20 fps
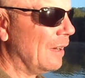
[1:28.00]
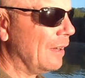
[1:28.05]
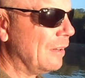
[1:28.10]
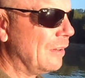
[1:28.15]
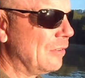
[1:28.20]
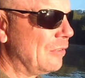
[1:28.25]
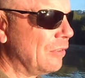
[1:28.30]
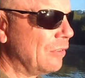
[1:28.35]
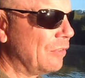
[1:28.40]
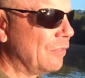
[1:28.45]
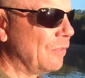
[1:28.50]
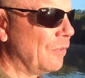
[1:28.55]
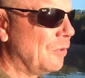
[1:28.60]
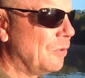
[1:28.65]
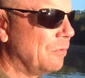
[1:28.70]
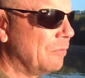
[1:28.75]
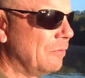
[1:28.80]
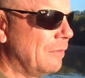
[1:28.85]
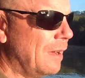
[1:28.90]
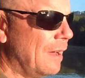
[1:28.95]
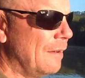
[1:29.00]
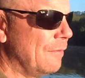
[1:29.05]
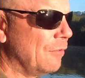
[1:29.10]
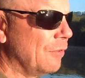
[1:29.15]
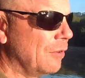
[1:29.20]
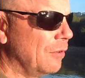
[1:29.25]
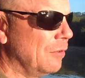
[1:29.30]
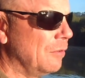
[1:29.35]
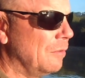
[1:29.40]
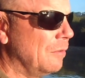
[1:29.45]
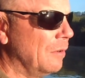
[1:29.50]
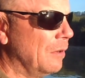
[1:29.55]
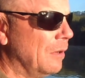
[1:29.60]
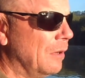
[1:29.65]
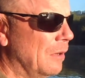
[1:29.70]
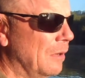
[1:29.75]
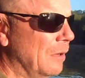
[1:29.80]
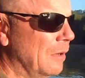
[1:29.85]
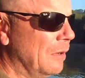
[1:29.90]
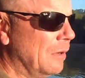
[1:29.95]
and I just thought, rather than
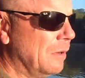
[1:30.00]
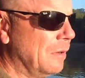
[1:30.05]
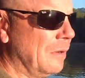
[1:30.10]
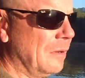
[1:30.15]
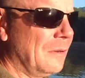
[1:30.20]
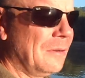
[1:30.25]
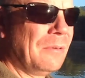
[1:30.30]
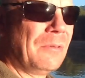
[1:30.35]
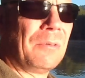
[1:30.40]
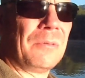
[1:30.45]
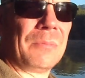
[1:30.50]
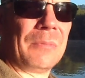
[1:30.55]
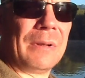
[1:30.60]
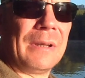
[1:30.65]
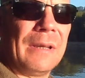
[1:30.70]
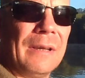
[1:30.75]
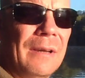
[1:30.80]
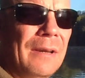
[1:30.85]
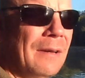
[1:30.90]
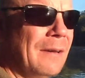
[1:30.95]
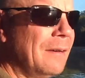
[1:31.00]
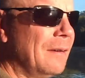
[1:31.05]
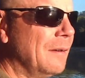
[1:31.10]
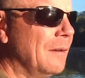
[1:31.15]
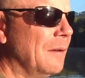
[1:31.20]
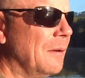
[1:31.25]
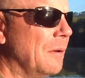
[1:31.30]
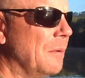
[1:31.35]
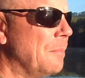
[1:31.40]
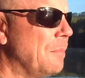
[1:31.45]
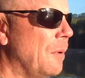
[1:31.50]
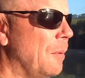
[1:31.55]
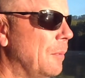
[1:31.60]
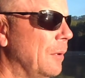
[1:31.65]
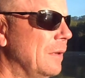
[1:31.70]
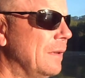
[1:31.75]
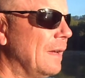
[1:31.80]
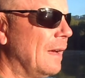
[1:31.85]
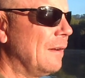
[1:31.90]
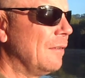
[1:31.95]
normally bomb
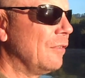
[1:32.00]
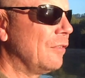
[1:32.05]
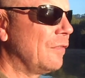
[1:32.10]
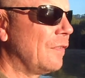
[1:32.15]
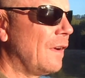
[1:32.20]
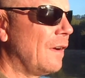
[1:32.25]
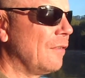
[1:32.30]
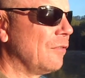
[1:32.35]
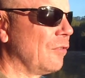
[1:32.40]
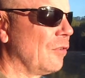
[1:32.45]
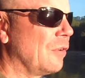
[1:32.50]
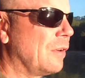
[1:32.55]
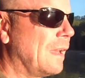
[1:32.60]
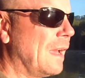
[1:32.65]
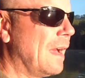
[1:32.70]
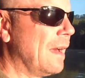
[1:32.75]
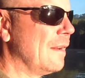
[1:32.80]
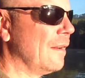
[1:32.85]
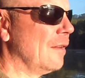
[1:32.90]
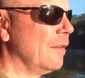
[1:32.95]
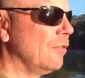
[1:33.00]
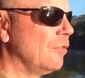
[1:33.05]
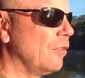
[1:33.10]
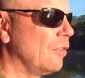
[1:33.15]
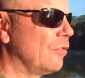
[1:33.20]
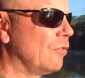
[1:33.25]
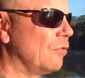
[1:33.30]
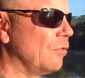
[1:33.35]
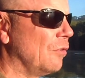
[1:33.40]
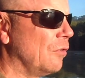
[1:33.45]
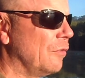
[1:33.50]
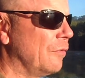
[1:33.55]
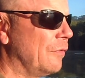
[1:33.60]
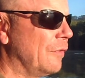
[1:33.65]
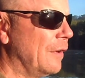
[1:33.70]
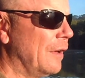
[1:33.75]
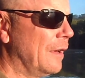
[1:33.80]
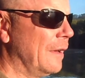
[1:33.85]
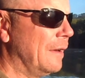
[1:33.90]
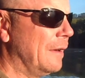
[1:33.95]
it down as far as I can and just sort
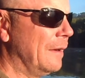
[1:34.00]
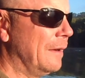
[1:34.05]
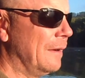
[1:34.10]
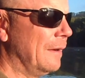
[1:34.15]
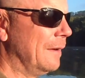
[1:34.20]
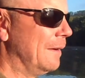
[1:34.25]
of